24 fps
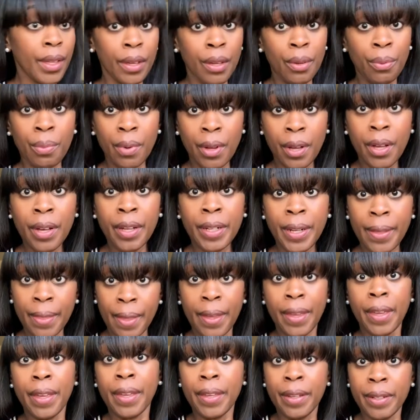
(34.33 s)
well, honey,
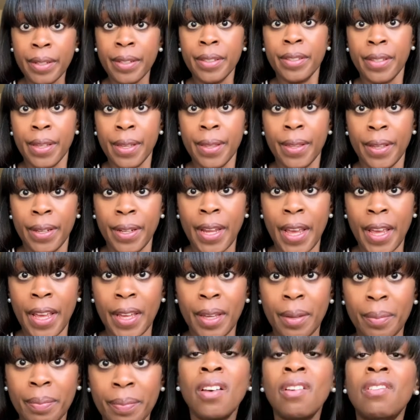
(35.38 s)
the hint is in the
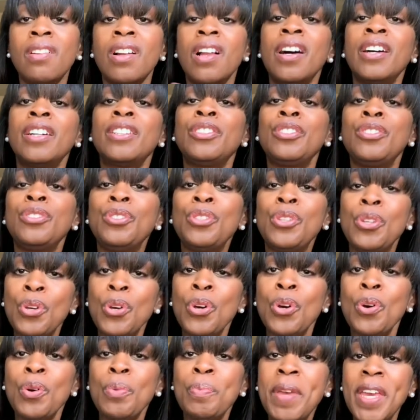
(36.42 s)
name. A
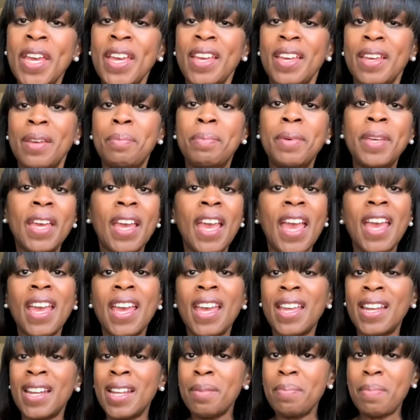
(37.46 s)
newbie be
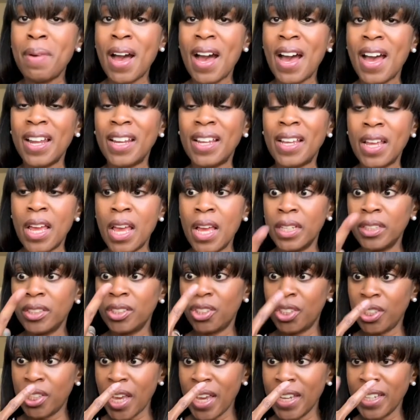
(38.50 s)
anybody
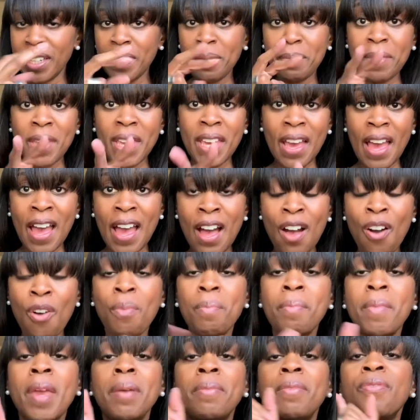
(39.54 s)
checking me
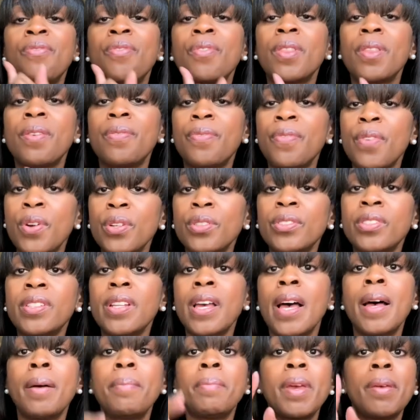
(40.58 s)
out, maybe for the first
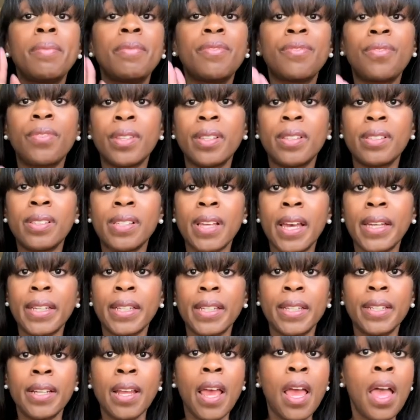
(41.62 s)
time, maybe for the
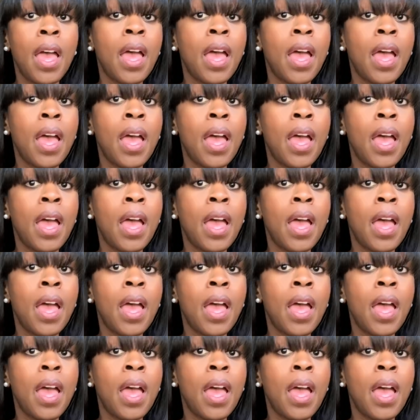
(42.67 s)
second,